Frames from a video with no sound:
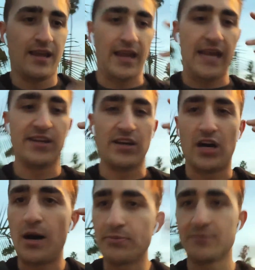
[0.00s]
and
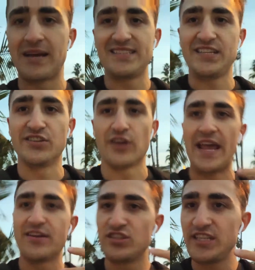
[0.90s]
optimizing your
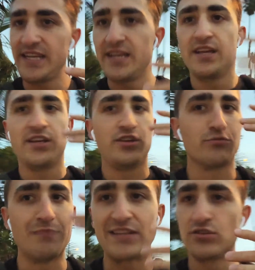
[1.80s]
energy, your
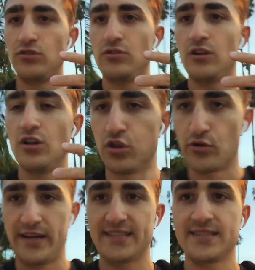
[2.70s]
mental
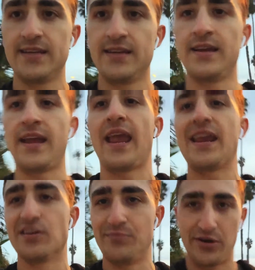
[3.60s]
alertness, and
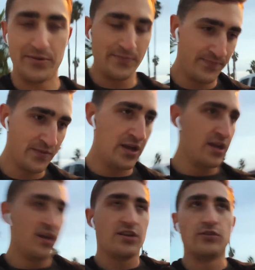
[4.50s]
your mood.
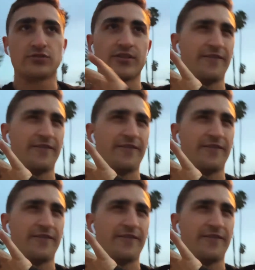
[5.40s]
Those are the